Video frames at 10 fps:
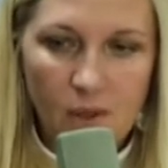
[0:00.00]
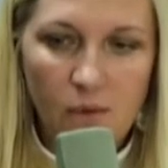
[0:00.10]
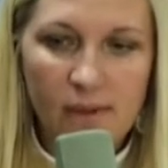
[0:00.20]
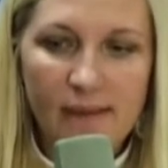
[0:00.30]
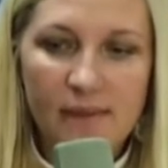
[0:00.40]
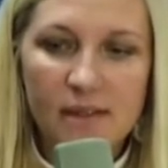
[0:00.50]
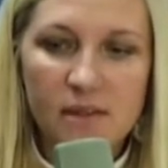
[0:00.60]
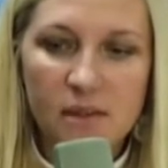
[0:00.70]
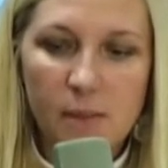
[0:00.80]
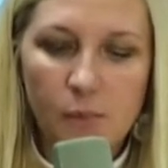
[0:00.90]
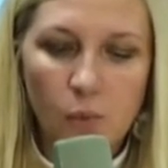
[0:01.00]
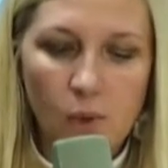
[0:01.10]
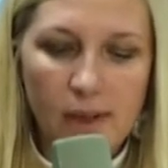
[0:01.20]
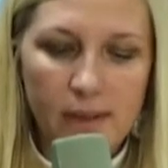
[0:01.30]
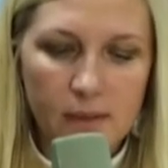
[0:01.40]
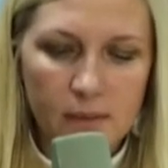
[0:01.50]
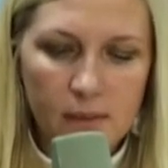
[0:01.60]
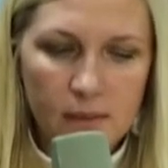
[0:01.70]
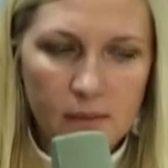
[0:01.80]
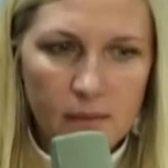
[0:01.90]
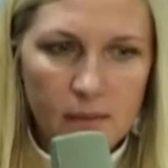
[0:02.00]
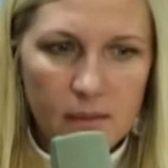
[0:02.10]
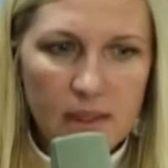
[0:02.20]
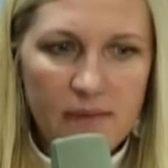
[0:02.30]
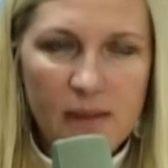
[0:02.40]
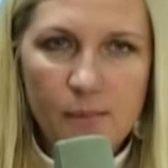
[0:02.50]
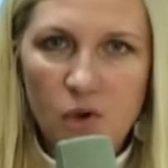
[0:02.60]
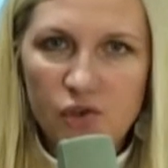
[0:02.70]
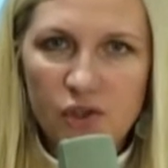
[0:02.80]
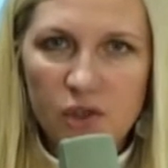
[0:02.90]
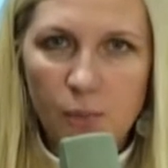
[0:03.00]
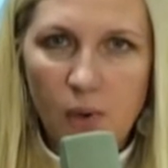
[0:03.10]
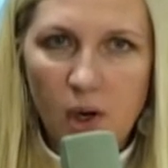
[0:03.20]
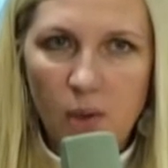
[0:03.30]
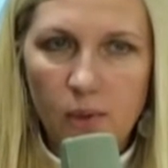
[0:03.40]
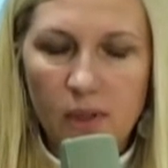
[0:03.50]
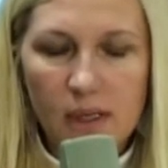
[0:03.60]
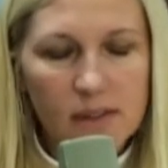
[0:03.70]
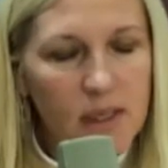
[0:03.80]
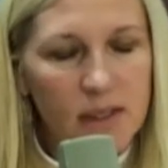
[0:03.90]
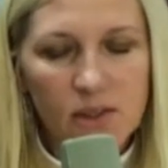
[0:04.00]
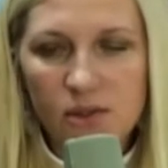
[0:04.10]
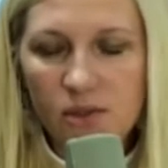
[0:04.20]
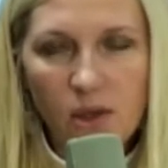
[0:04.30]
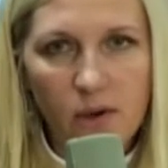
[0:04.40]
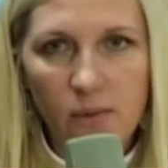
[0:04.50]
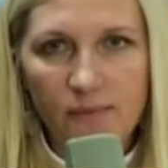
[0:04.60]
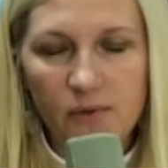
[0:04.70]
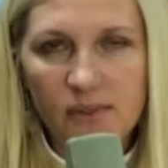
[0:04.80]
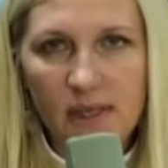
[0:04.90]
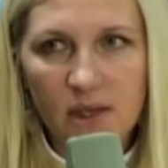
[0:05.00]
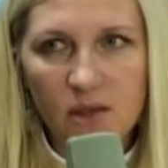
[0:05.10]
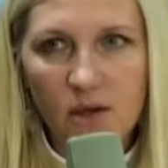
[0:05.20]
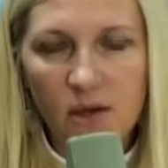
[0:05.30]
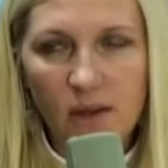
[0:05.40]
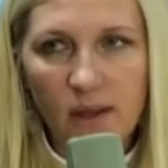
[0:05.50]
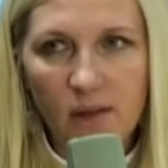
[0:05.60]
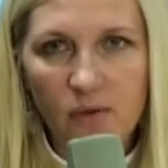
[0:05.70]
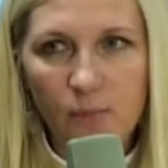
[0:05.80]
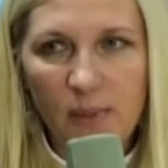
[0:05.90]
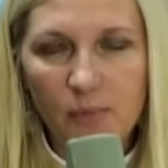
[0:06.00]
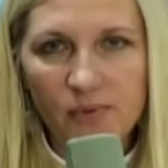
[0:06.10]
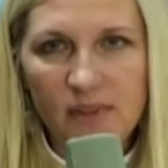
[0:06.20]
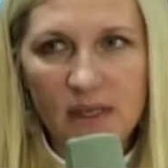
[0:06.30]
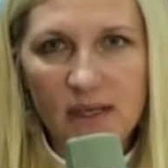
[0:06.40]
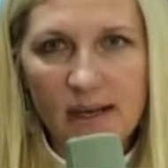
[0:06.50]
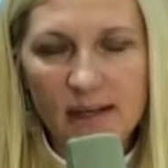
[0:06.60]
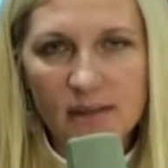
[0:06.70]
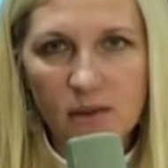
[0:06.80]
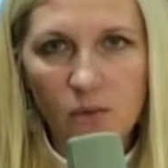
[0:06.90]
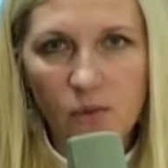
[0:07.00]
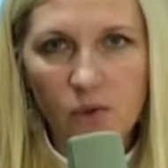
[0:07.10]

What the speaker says: Okay, that's number 1. Now, the emotional part, because I just know if you're taking on other people's knickknacks and old